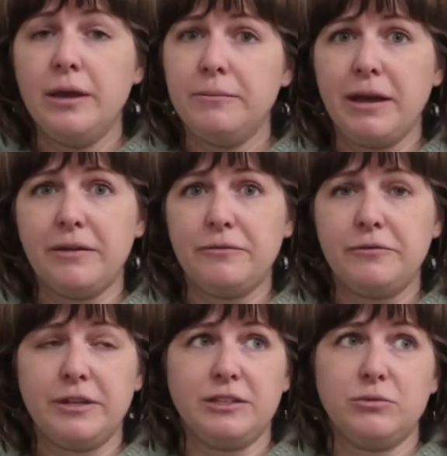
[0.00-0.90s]
Banff
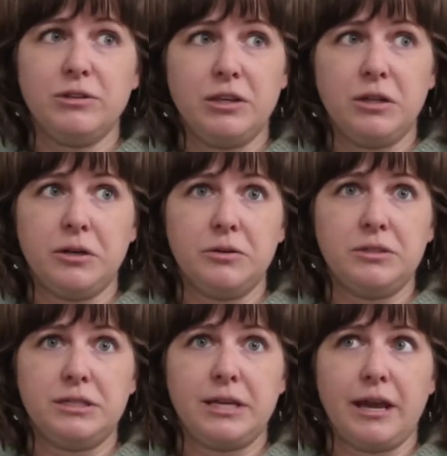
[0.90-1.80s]
is really
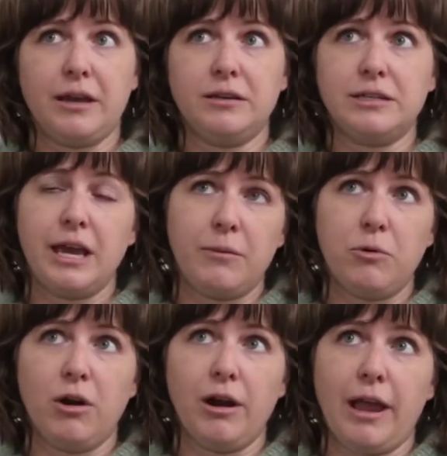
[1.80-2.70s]
close, and
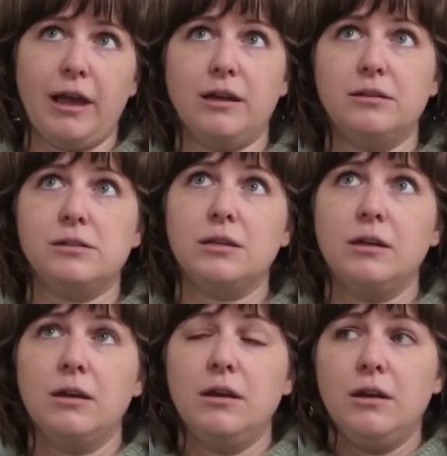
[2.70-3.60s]
Canmore, and
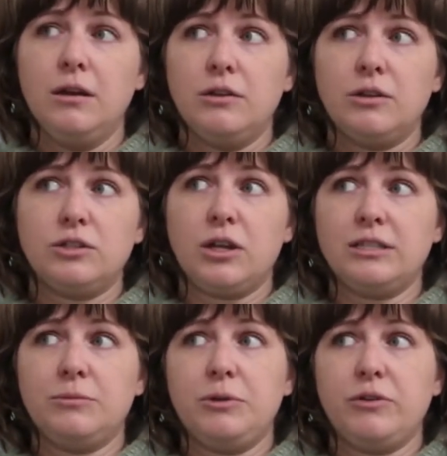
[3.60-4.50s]
there's
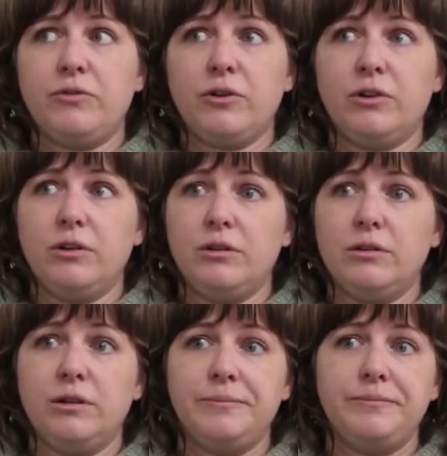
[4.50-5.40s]
lots of beautiful
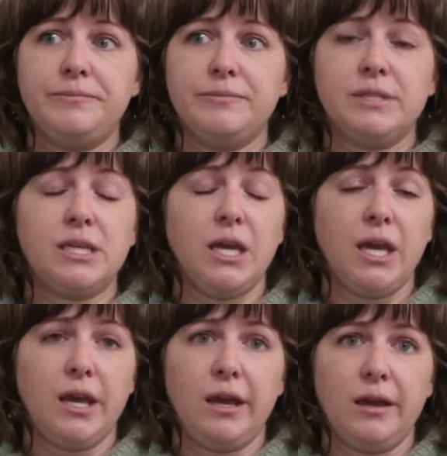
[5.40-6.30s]

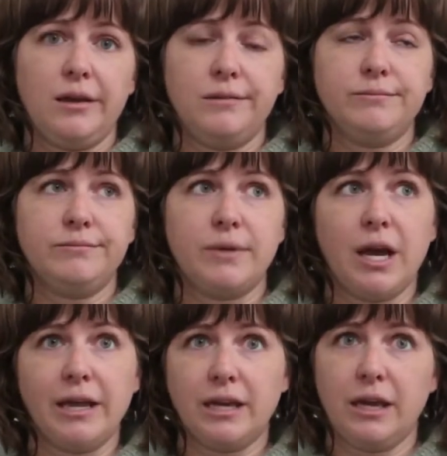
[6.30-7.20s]
skiing,
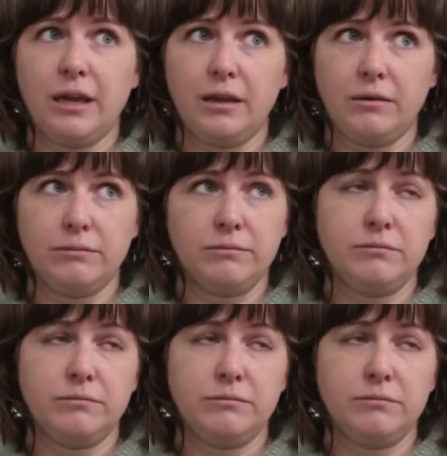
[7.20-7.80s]
hiking,